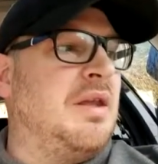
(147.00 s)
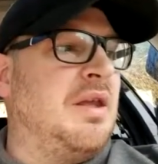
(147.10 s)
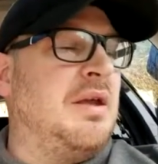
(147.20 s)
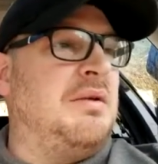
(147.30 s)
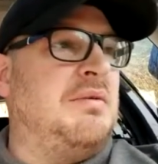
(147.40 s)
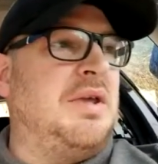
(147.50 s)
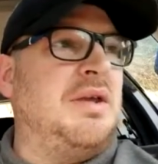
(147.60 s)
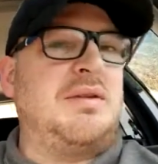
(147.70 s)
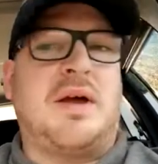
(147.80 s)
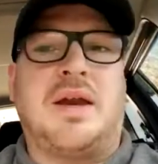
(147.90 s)
You
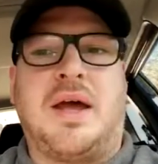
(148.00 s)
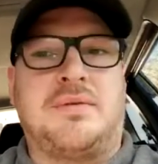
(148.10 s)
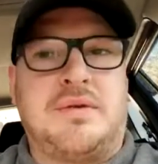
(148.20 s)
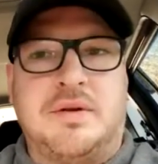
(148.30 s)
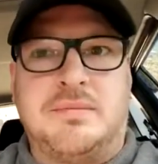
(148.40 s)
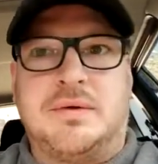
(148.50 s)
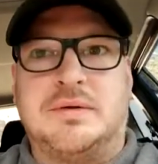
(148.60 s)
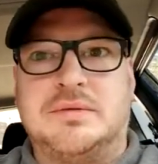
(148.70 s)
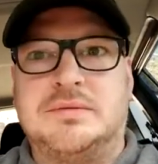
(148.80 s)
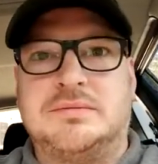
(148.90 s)
don't have to, but
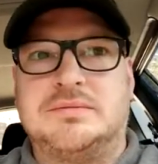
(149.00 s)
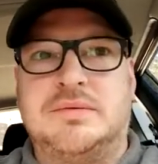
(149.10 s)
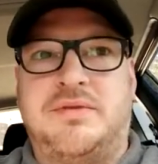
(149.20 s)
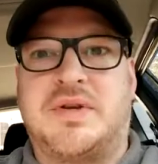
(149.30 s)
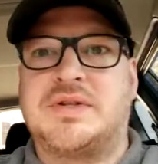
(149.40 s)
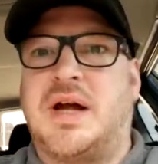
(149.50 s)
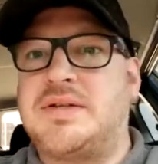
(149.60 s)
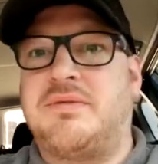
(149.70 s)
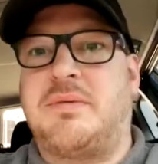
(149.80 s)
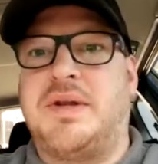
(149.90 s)
if you can start it
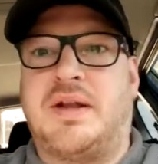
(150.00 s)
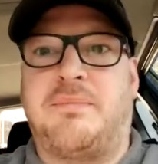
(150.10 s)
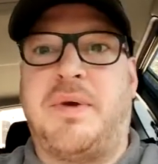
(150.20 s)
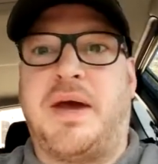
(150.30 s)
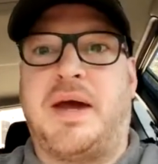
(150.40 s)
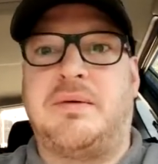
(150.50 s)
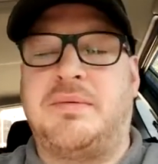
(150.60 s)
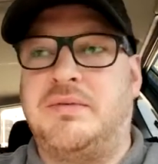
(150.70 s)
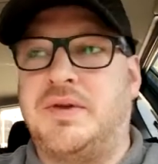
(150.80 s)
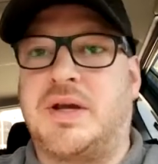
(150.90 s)
every week, that's better. But
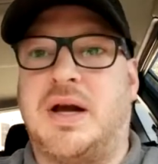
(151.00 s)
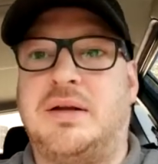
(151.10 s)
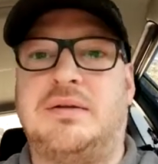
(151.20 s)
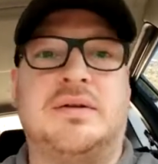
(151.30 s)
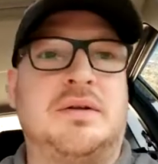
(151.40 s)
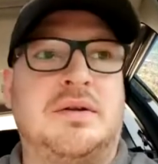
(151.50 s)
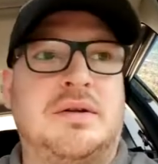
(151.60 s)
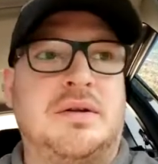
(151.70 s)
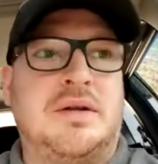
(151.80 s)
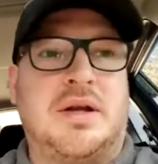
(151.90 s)
if you can't,
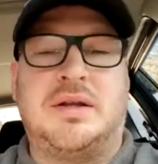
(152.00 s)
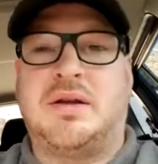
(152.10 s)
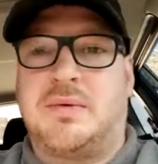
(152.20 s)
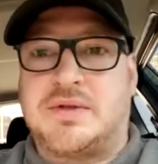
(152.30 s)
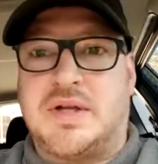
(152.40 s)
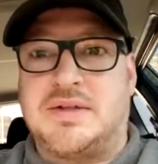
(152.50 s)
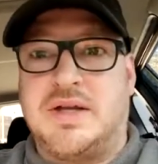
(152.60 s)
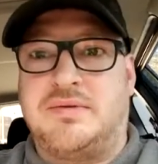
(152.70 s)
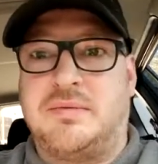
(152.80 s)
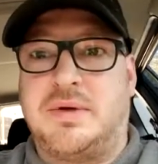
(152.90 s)
and you don't want to start it
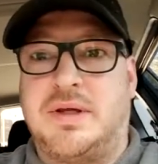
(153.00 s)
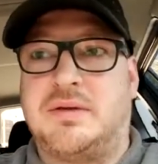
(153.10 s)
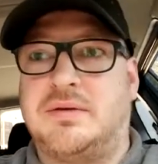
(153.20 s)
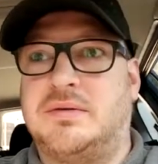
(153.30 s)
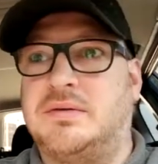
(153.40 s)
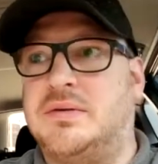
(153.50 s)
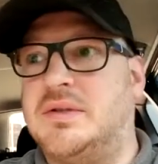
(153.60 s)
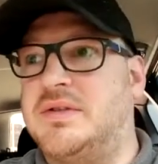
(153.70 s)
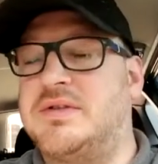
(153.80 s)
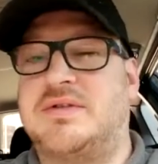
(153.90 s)
every week, or
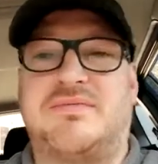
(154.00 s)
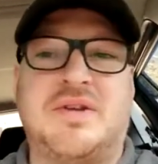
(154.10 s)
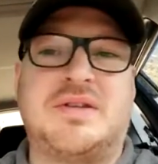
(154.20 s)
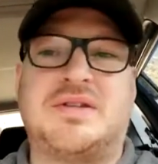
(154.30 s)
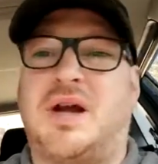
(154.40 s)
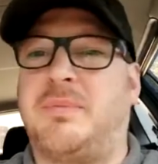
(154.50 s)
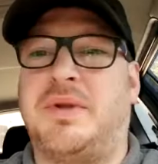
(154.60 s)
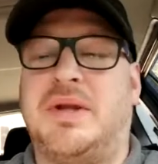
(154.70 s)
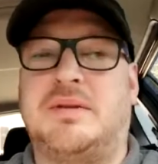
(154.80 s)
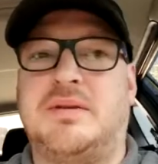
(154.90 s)
things stopping
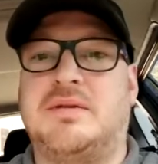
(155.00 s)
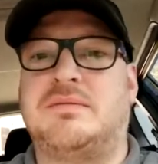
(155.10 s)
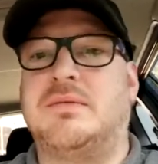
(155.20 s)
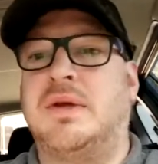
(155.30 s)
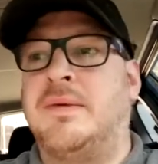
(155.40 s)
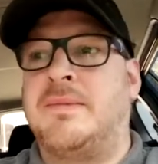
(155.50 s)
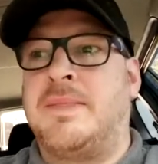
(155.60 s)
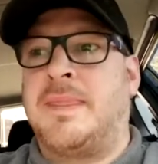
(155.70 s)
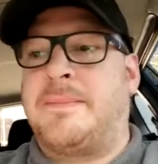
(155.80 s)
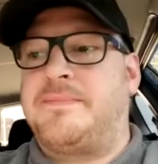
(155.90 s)
you, then
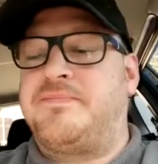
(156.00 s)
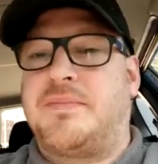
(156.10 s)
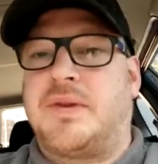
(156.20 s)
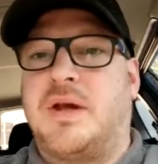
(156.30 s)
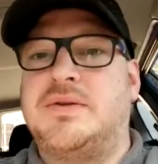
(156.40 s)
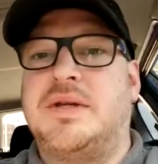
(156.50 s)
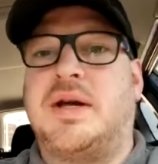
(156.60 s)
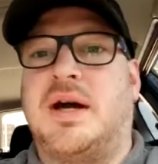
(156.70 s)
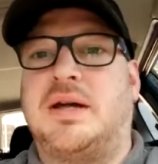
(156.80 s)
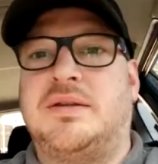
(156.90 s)
go to your
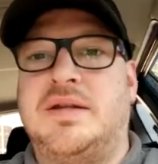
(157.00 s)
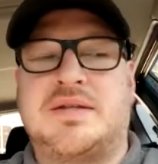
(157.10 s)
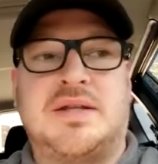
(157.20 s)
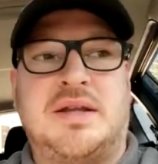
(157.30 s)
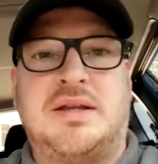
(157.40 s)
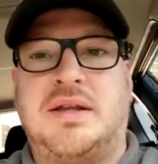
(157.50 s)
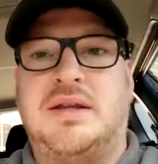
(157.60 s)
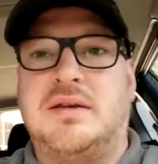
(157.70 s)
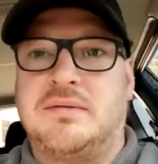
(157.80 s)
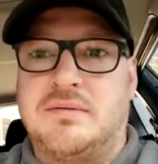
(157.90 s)
car, disconnect the
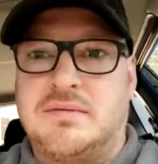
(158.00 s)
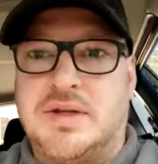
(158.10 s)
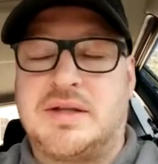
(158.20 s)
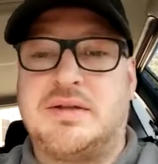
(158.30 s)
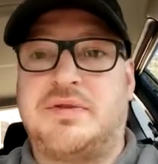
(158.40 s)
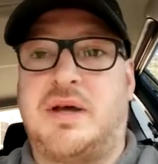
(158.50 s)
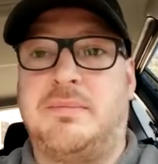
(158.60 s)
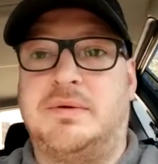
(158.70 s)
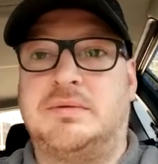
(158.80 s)
negative terminal